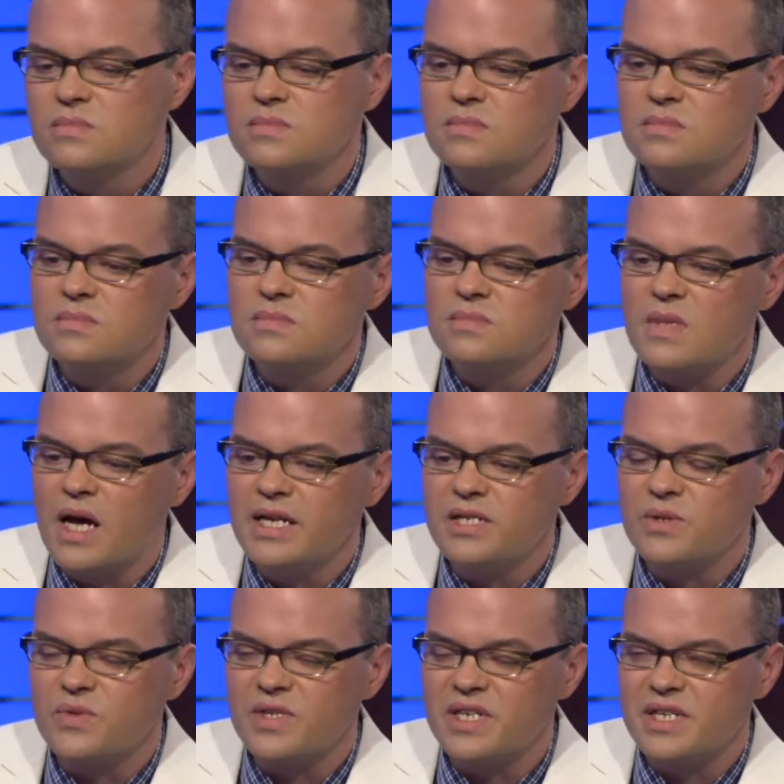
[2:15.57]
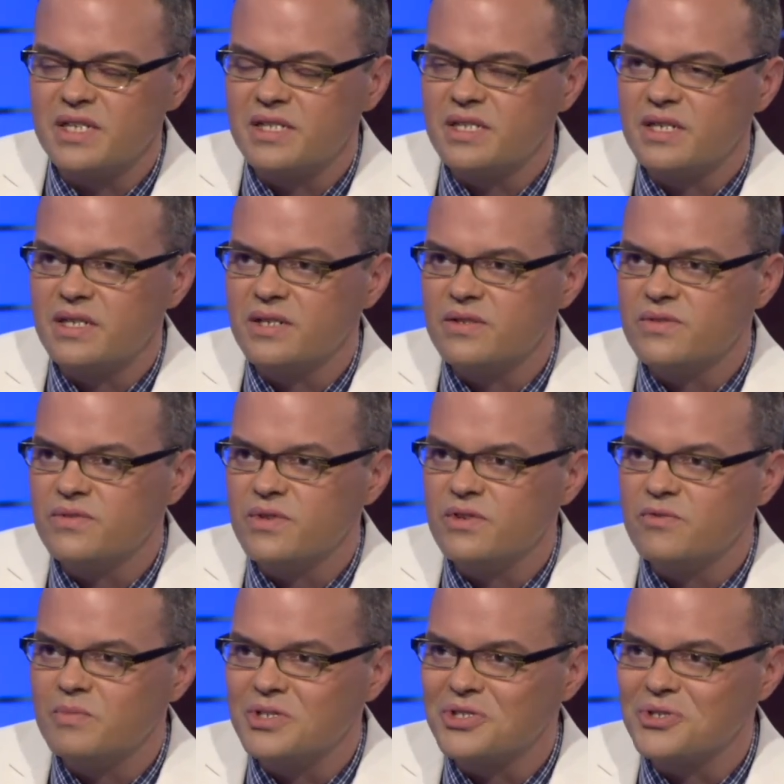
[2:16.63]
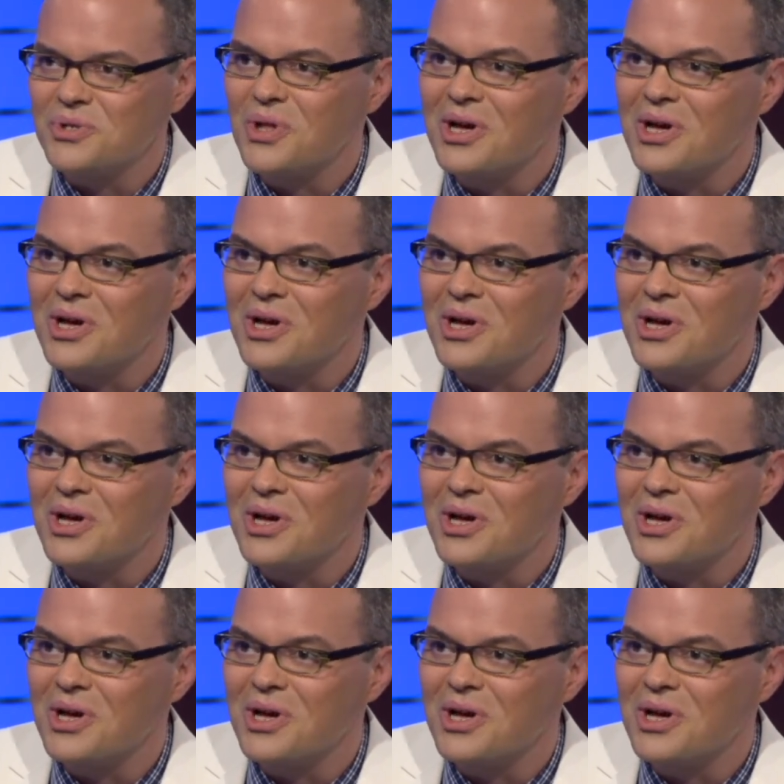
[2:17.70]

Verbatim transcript: that at all? I don't think it's any of, of, Mr.